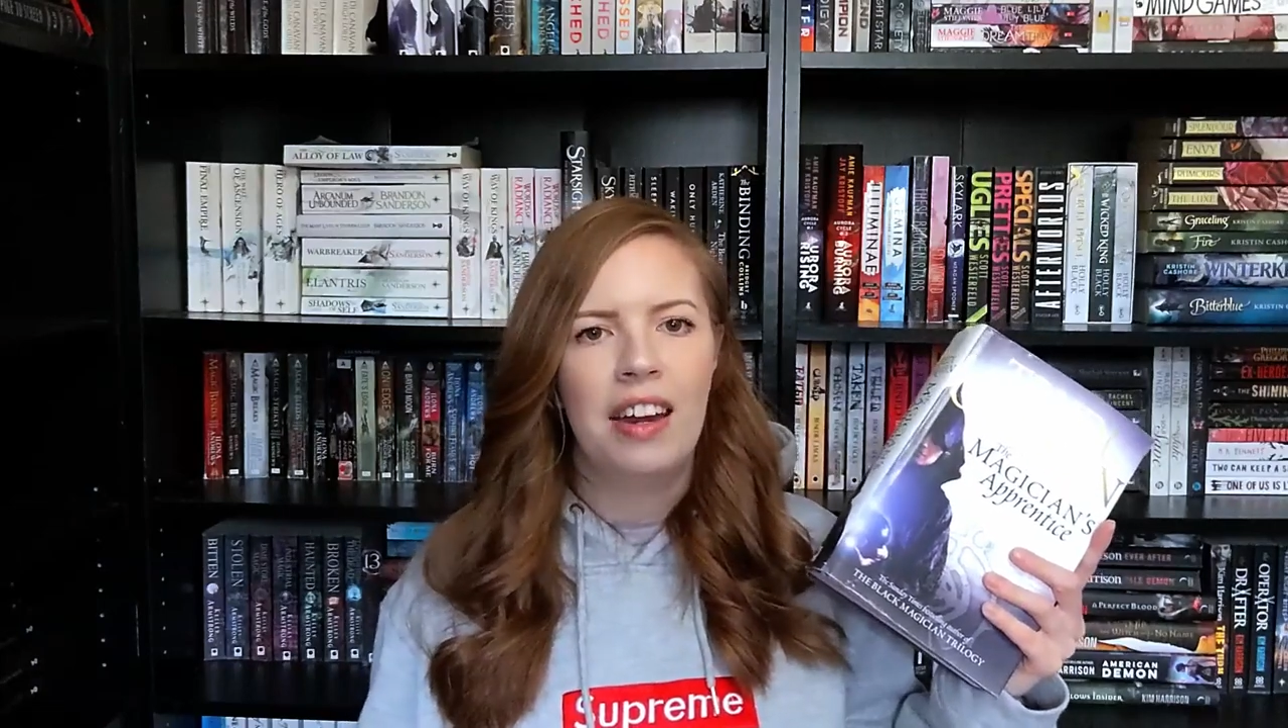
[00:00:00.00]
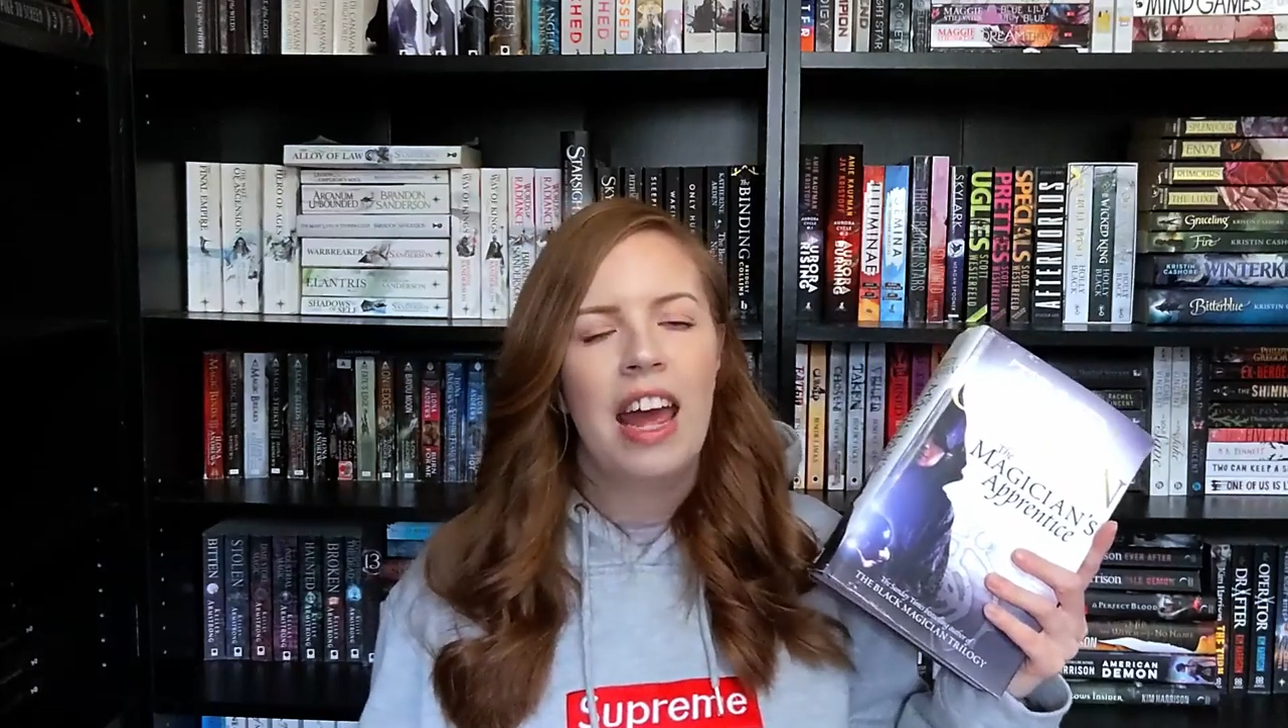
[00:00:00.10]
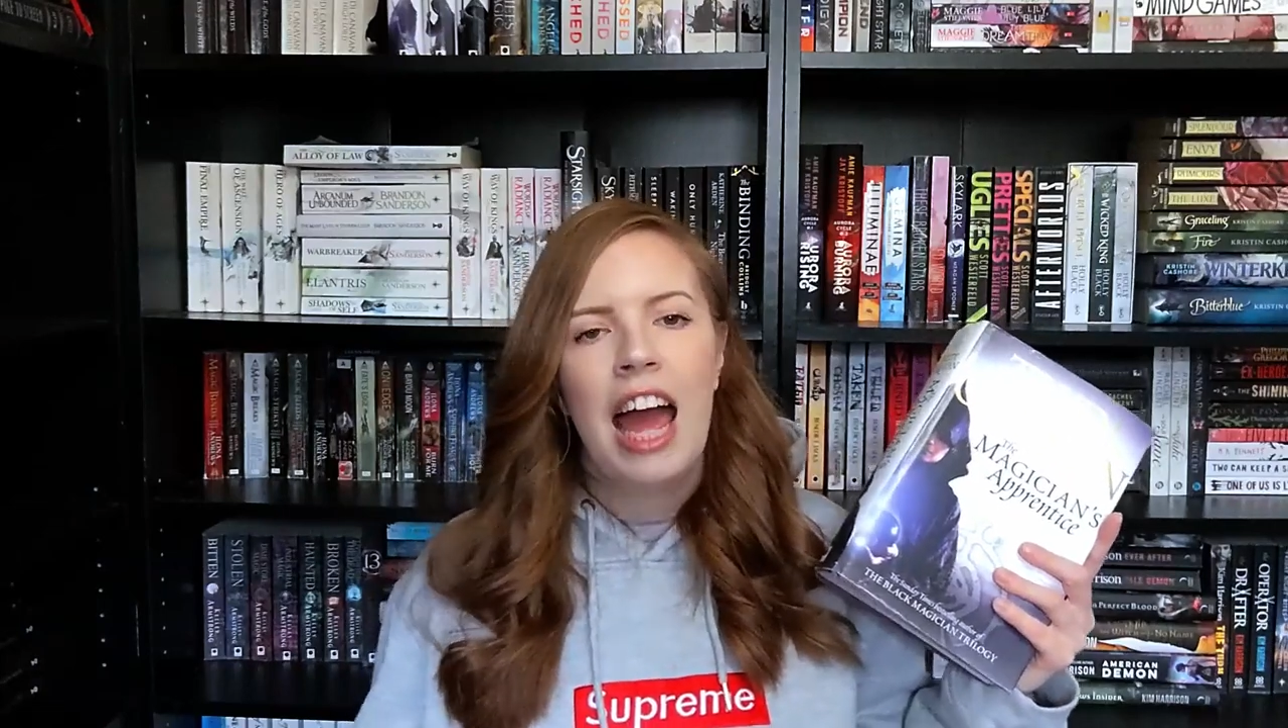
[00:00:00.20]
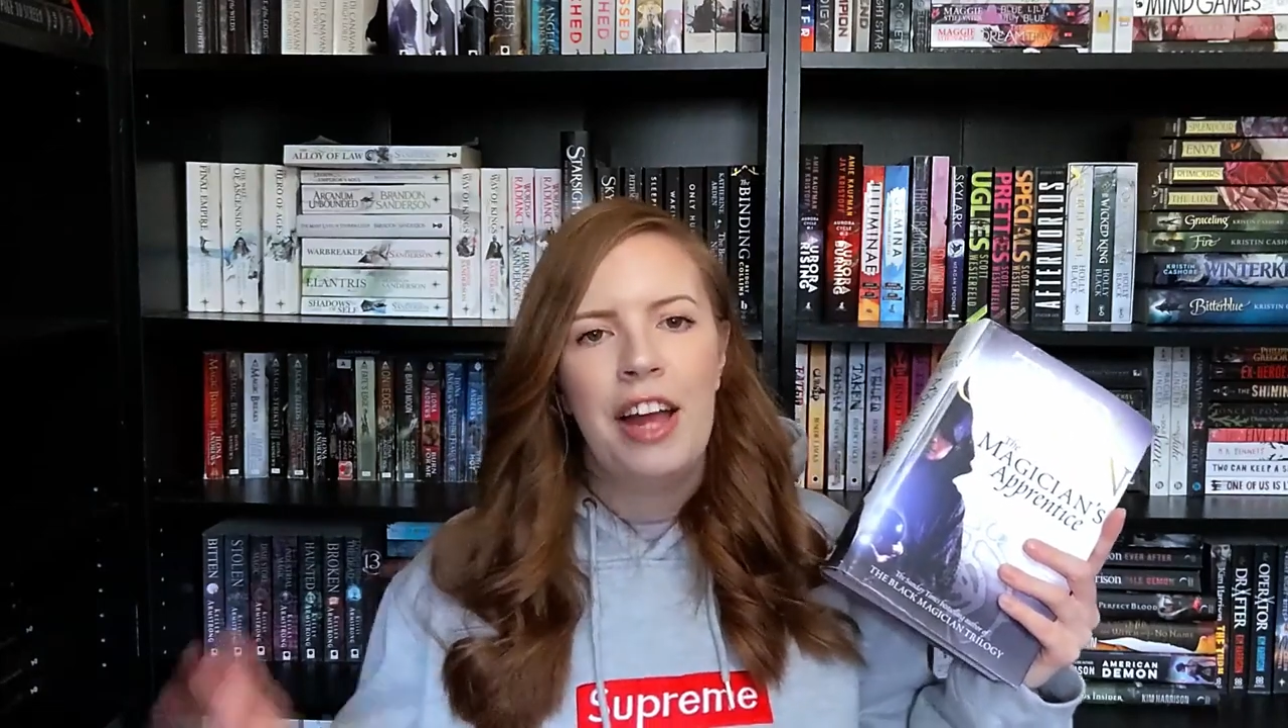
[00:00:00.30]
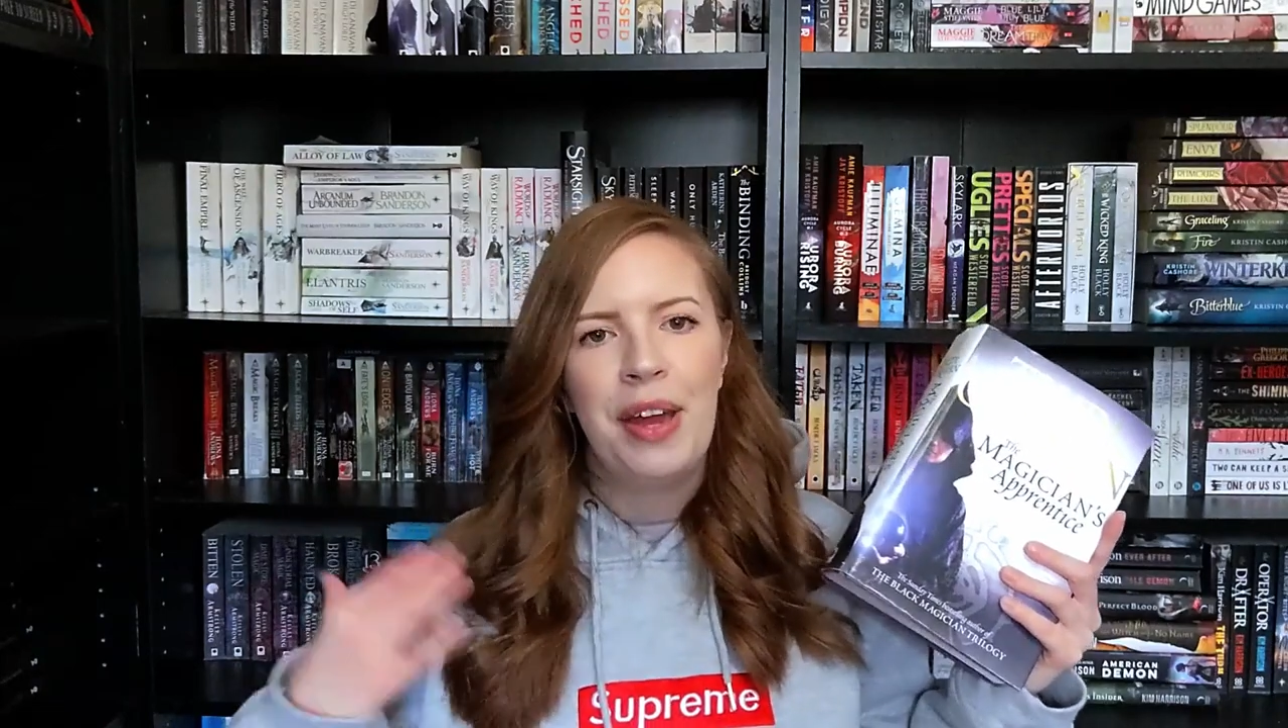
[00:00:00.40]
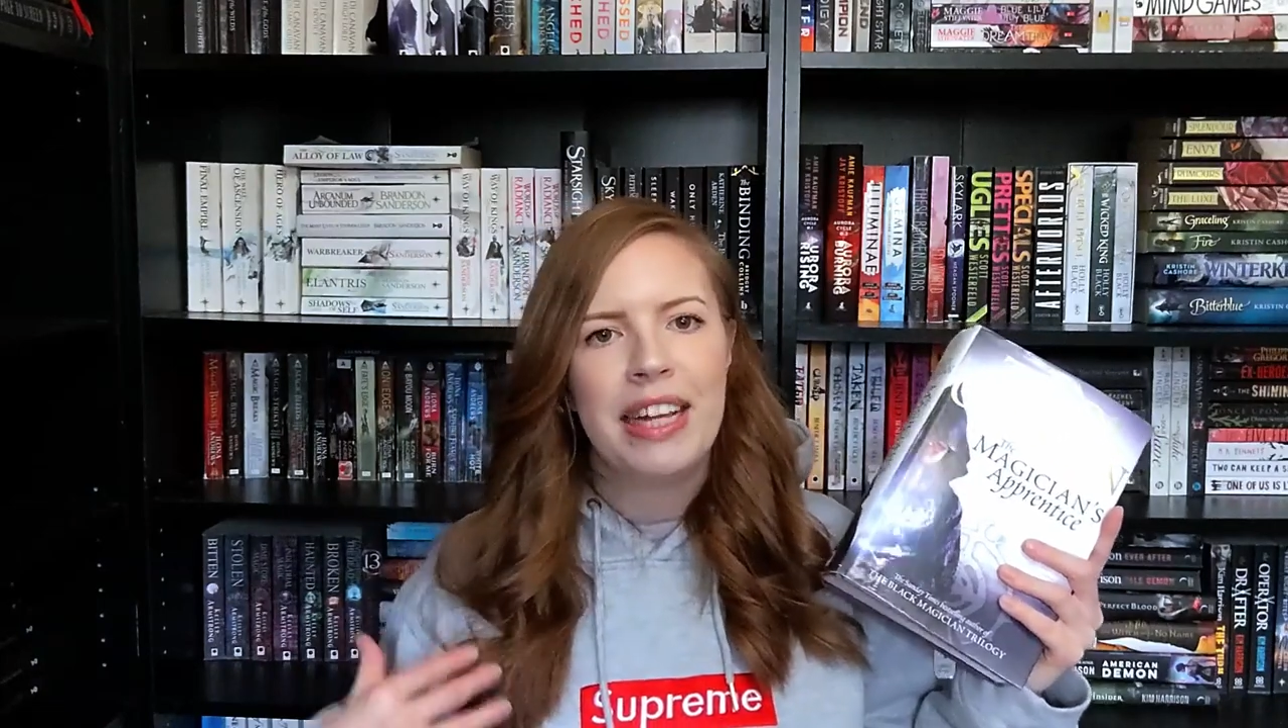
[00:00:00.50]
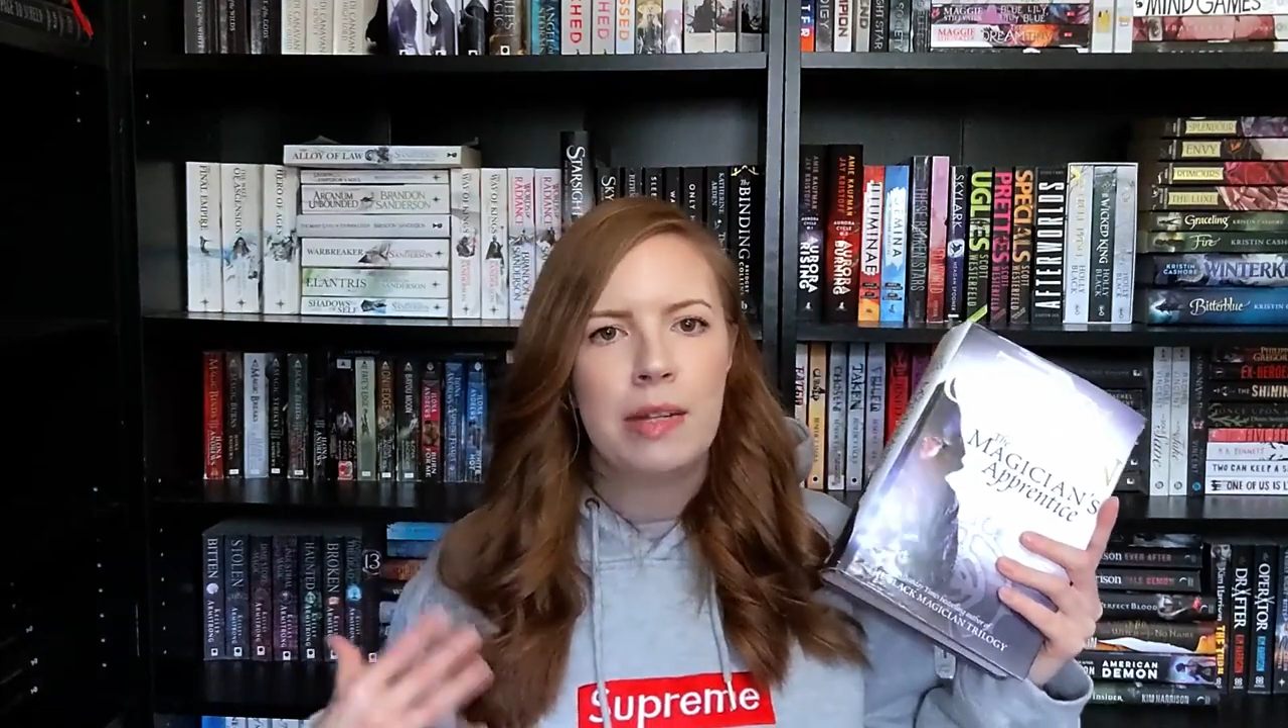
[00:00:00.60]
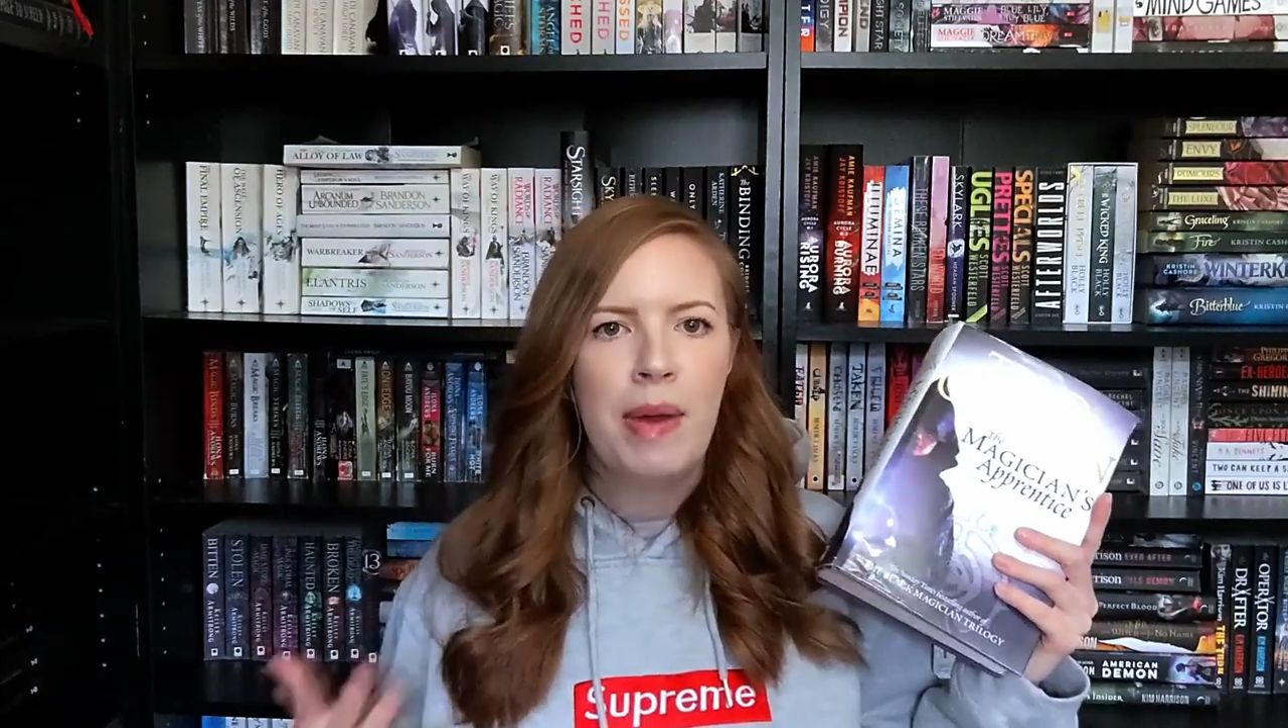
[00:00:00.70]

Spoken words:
and you get